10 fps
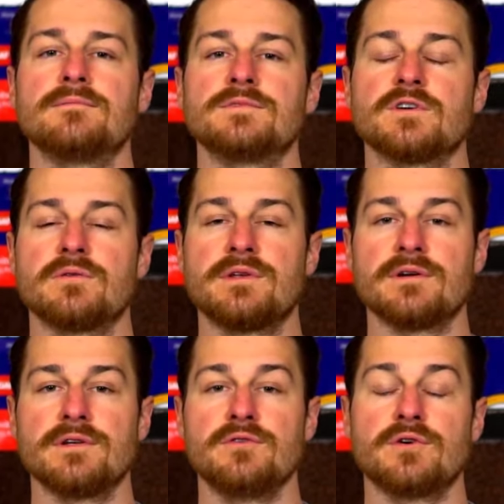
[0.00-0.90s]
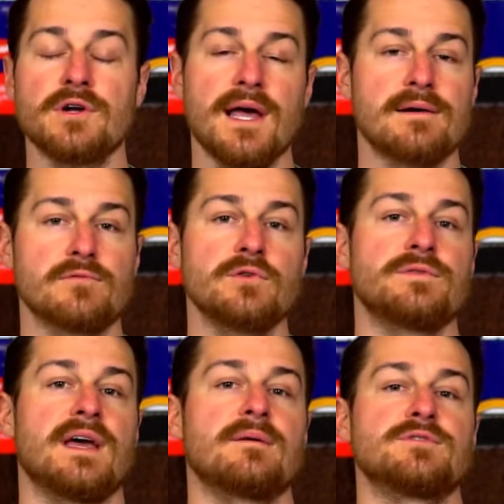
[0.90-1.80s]
So you could have roof
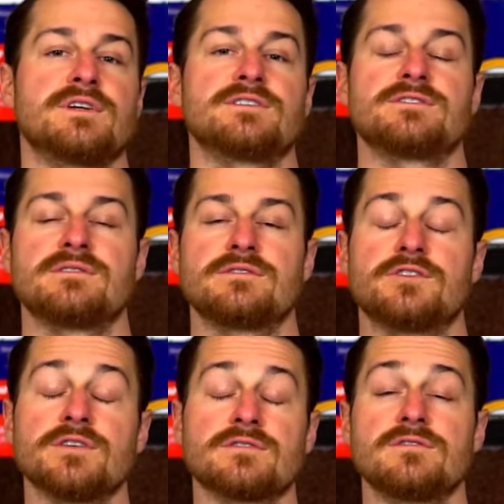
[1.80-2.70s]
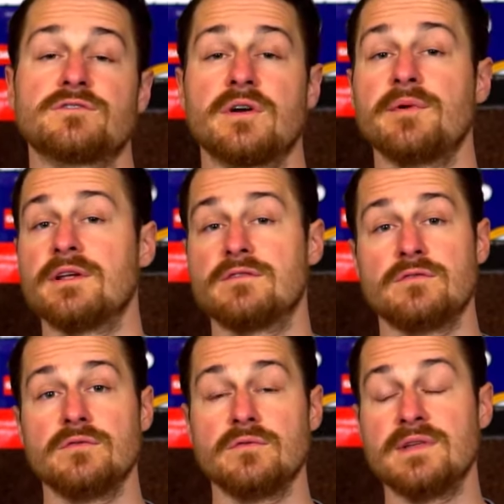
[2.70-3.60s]
damage that's just contributed
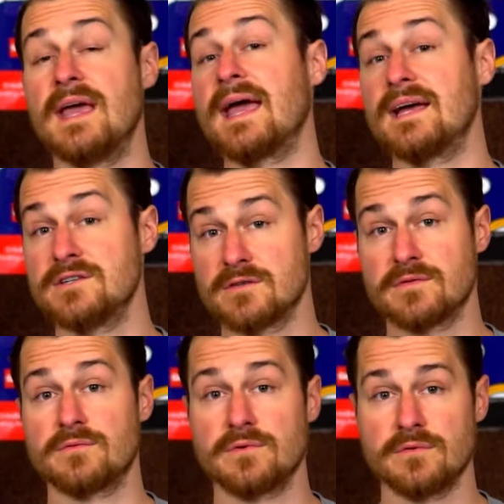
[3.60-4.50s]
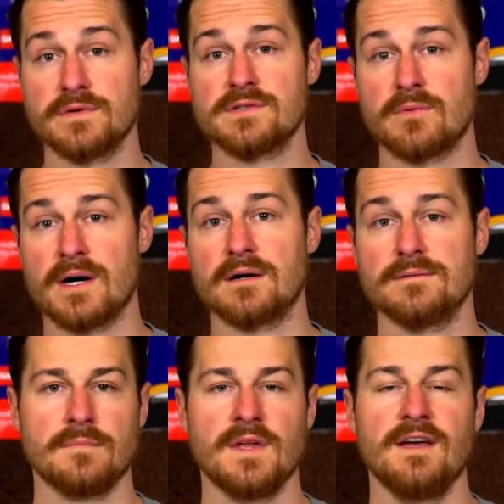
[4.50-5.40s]
to the age of the roof as well.
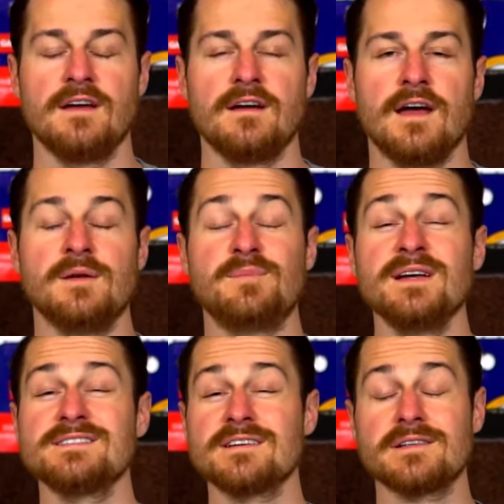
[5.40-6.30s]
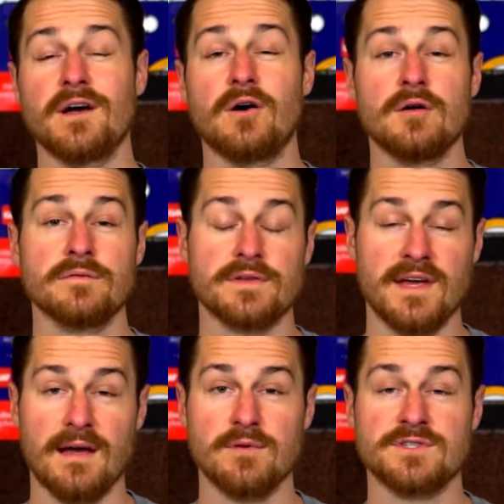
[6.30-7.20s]
And basically all the
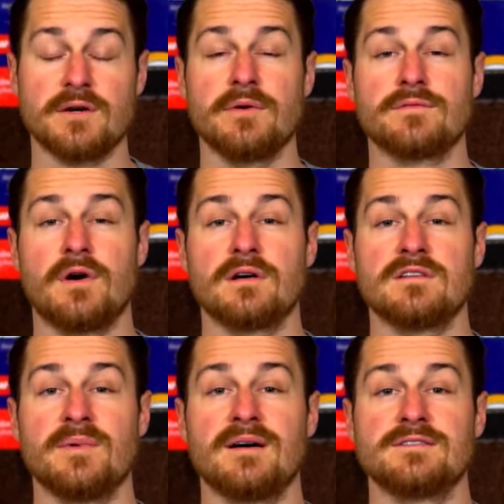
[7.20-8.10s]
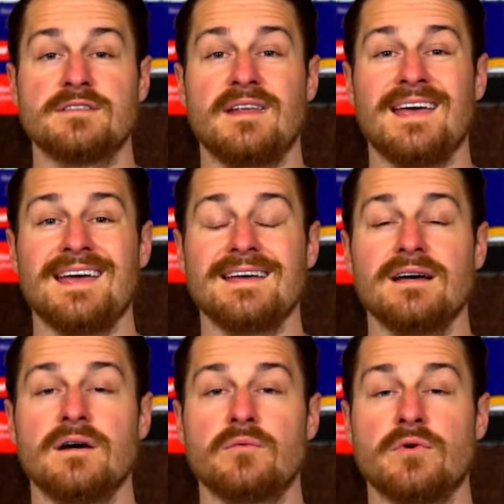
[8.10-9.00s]
damage that we've talked about today
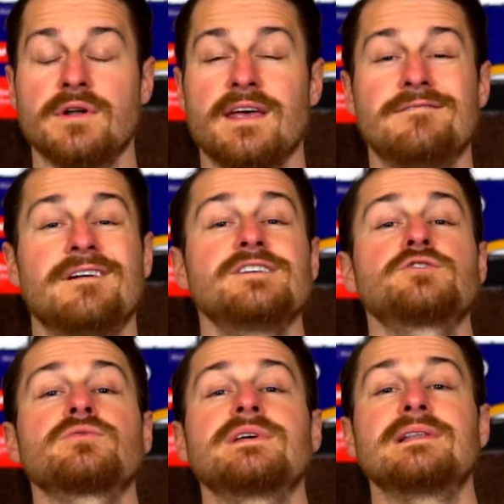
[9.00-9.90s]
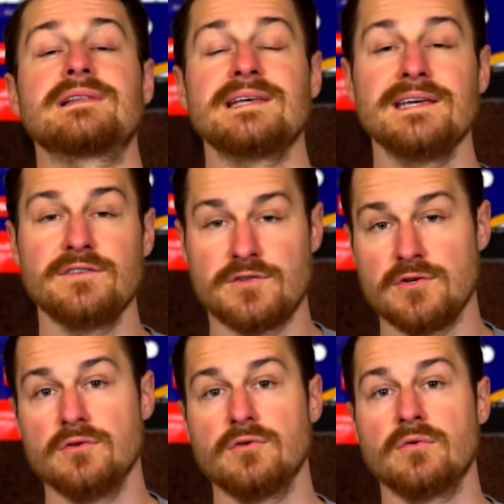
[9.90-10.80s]
would eventually lead
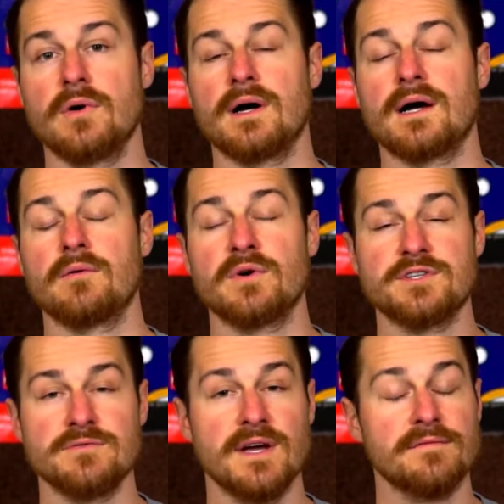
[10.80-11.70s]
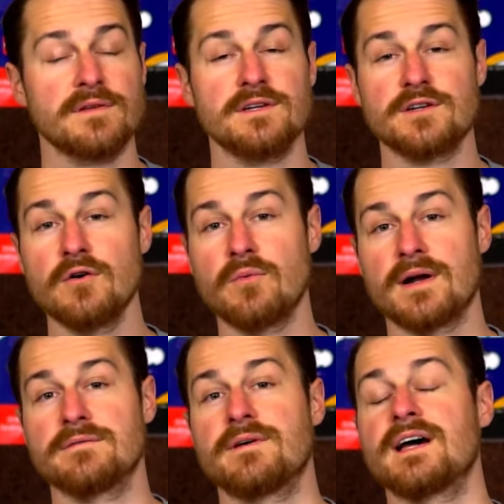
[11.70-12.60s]
to what you definitely don't
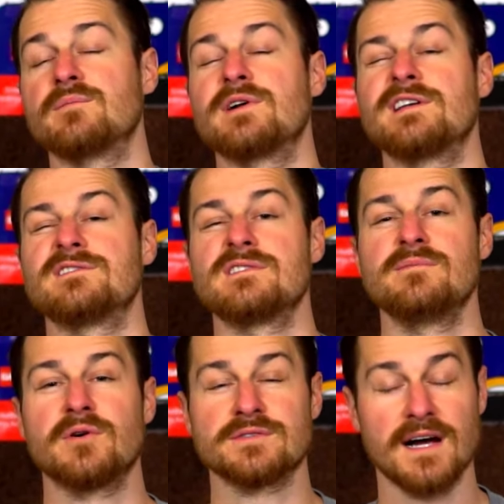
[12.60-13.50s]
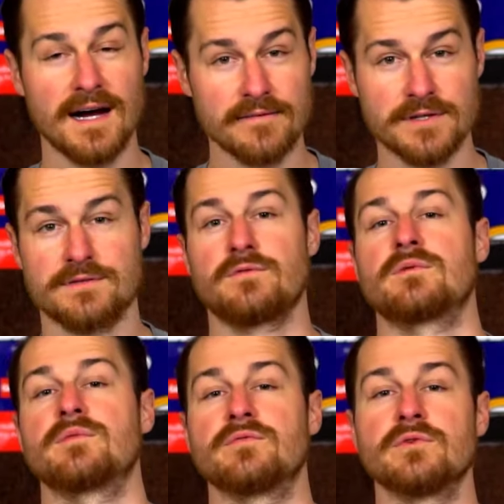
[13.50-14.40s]
want to find, but is the most obvious
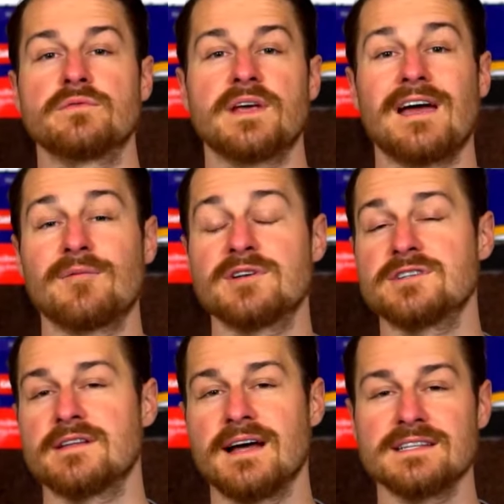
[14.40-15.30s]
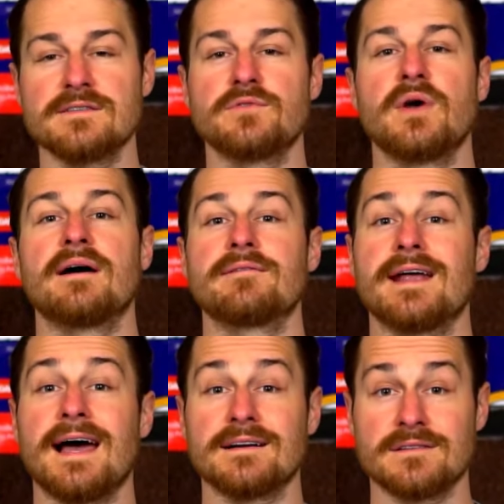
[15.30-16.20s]
form of roof damage, and that's if you have an
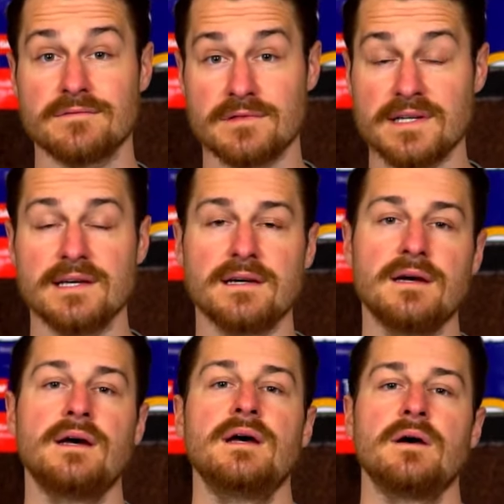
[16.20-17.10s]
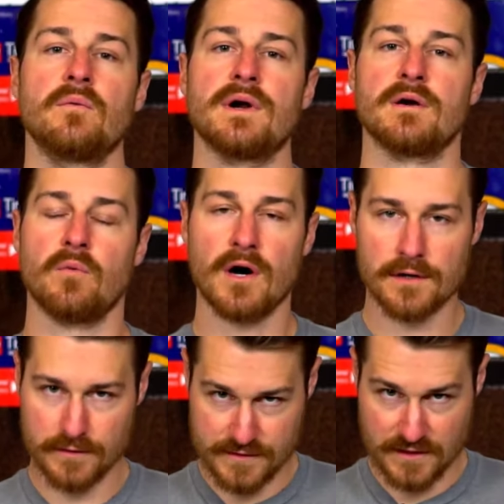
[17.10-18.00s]
active leak, where
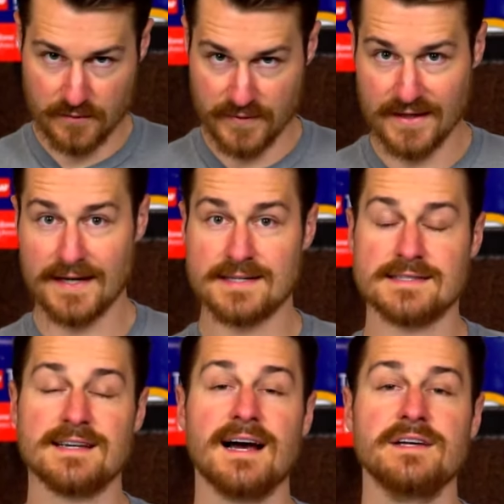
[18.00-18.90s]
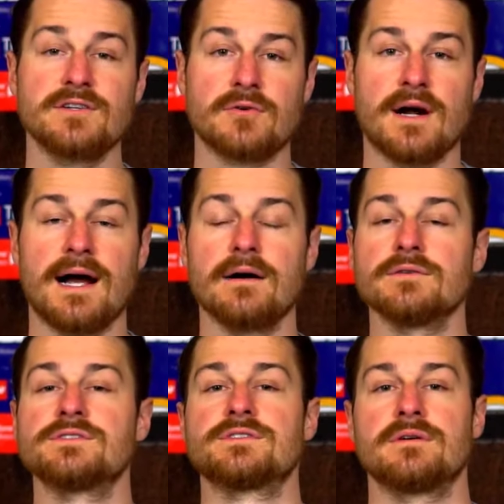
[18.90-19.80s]
water is coming inside your
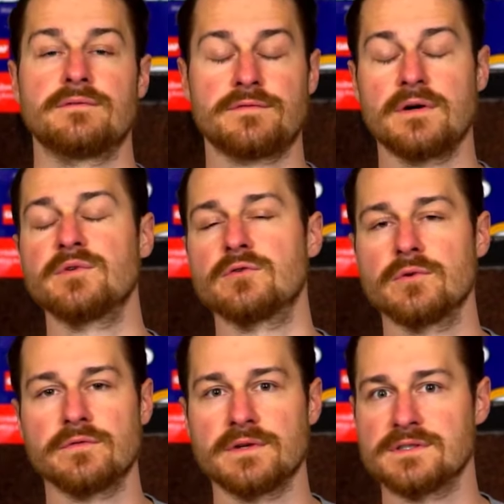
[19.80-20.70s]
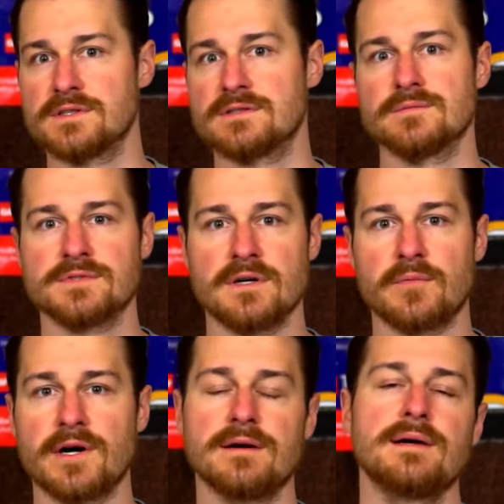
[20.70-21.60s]
house from your roofing system
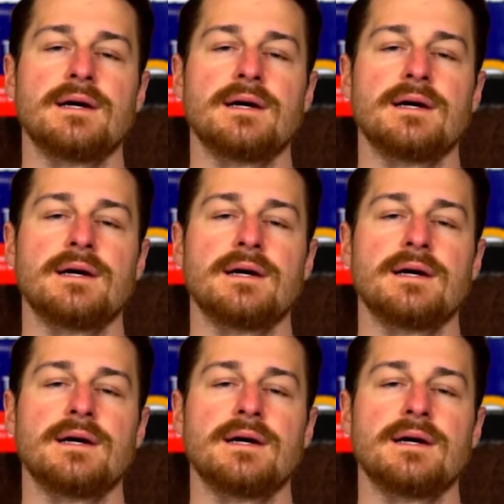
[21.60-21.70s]
somewhere.